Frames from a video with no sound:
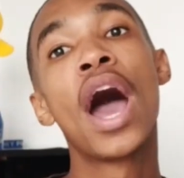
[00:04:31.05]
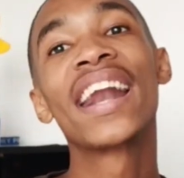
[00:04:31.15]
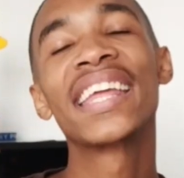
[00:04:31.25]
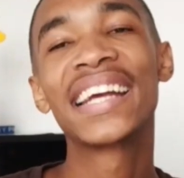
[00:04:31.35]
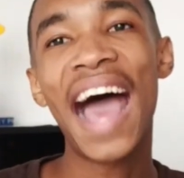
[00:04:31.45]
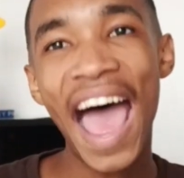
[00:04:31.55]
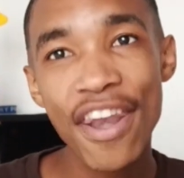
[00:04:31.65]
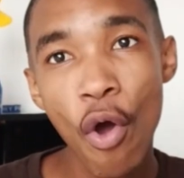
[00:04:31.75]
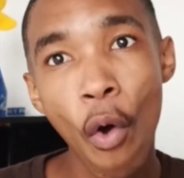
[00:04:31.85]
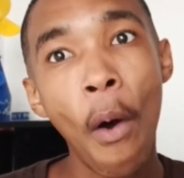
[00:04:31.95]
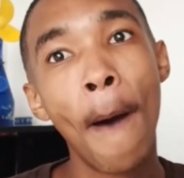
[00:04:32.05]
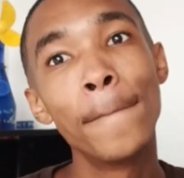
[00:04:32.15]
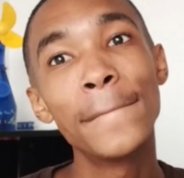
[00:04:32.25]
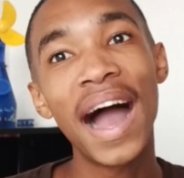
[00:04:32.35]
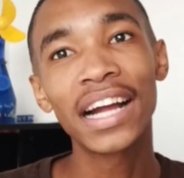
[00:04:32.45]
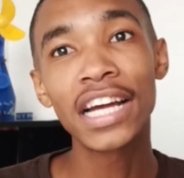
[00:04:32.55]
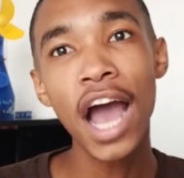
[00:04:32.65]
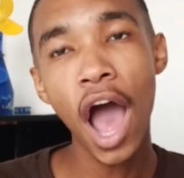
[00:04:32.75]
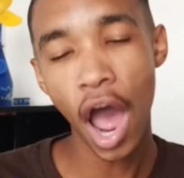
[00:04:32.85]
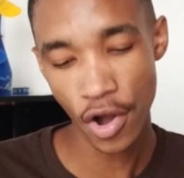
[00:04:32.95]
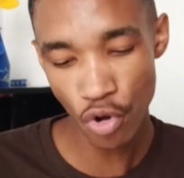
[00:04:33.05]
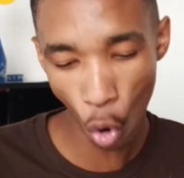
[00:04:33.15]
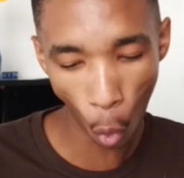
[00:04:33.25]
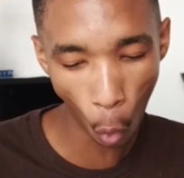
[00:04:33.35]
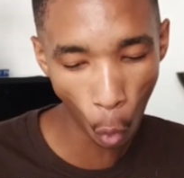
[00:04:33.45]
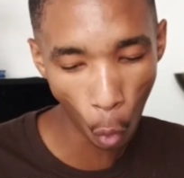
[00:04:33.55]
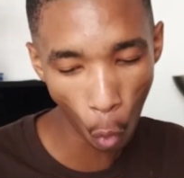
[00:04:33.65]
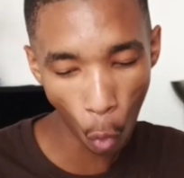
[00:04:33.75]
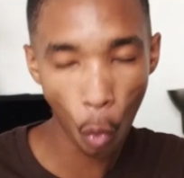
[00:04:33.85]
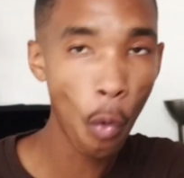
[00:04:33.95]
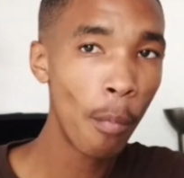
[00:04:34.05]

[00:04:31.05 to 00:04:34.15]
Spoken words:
Ricardo Macado.